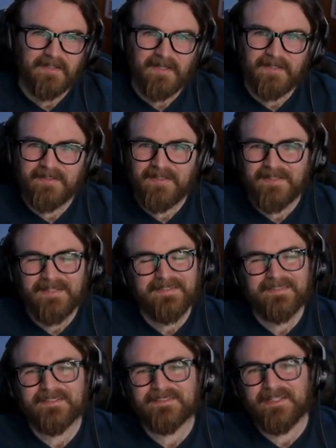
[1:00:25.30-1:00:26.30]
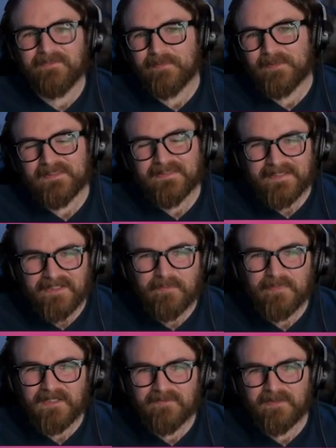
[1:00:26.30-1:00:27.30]
and it, it, does give them a little
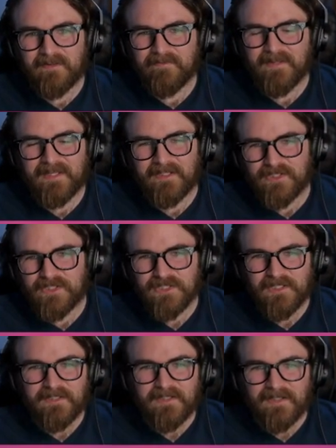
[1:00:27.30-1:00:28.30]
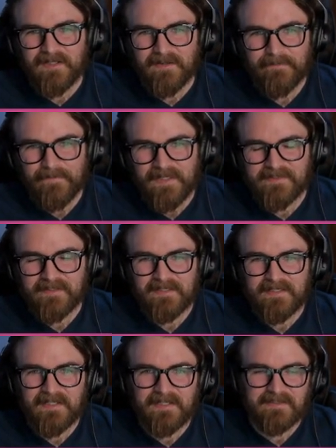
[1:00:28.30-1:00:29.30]
bit of an advantage. Um, it's
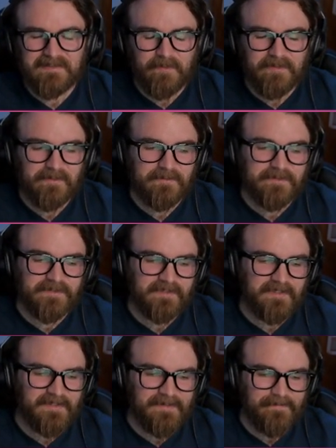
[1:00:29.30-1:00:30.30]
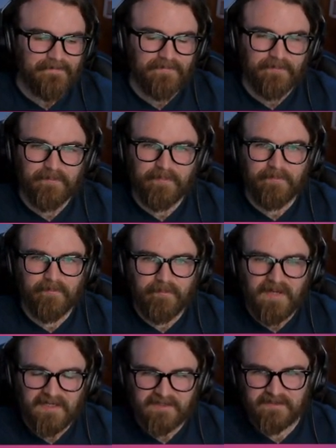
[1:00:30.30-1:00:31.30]
like getting some of those um,
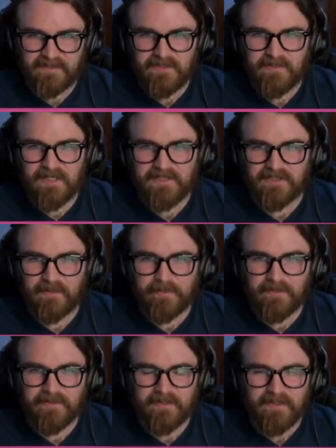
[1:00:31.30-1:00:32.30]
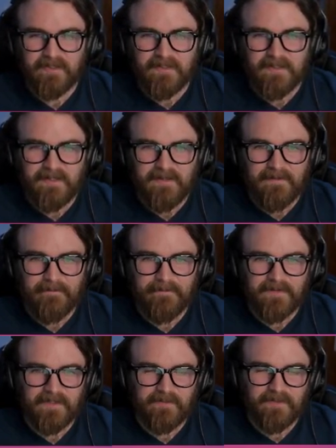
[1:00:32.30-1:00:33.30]
boxes that you guys opened
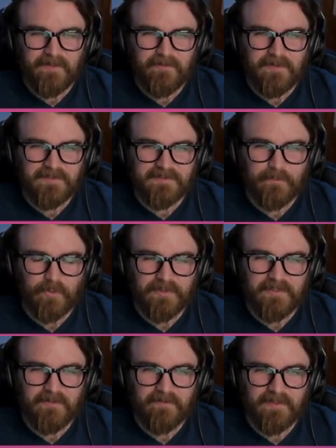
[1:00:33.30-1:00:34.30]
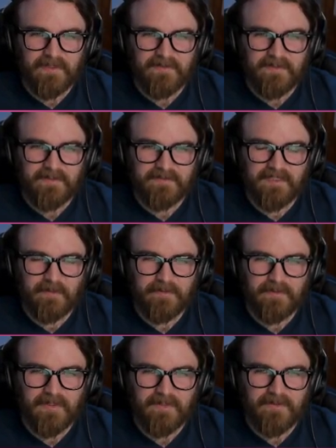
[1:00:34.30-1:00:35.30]
um, you know, you get some more gear that that does help
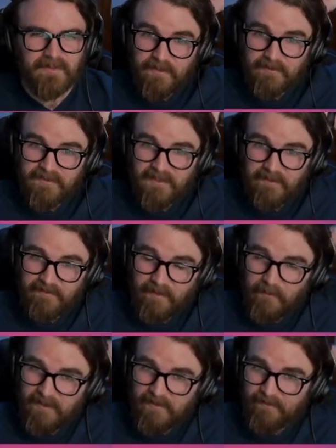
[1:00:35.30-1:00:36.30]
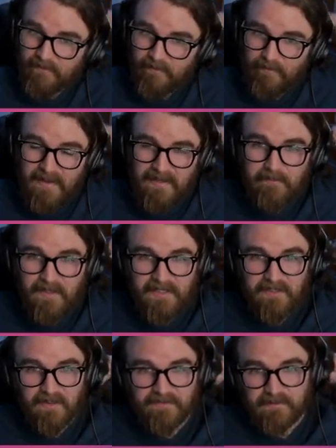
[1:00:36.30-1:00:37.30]
you out. I was saying if they want to make
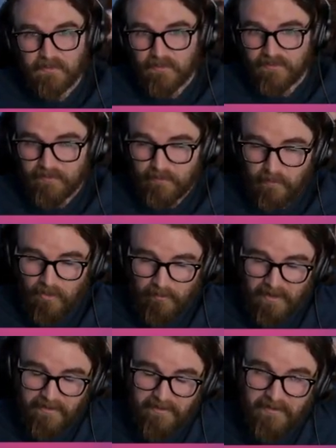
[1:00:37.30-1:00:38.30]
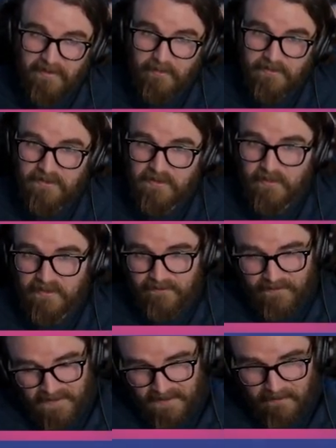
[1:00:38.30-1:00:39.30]
money off someone with more money than they know what to do with,
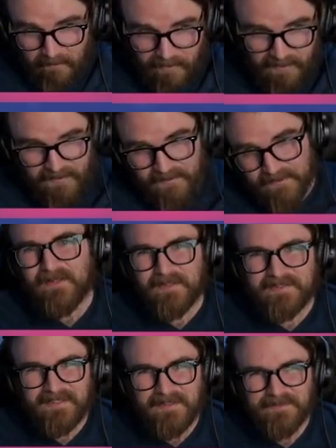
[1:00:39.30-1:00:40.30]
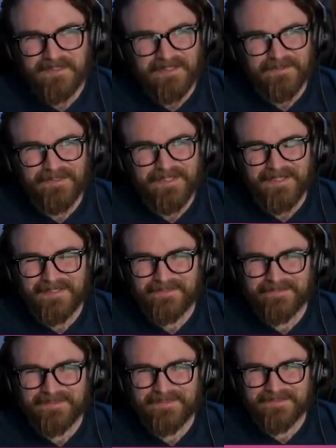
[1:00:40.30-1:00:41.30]
fine. But it seems like looking at
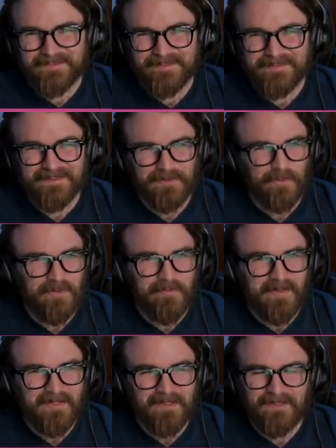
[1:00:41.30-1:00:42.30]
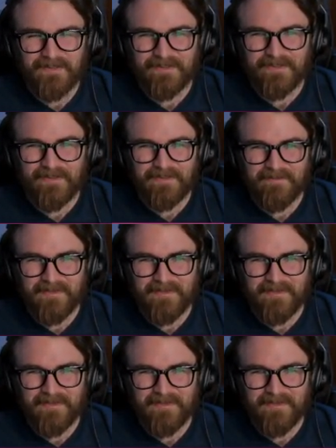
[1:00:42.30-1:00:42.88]
their DLC is like, were you banking on all of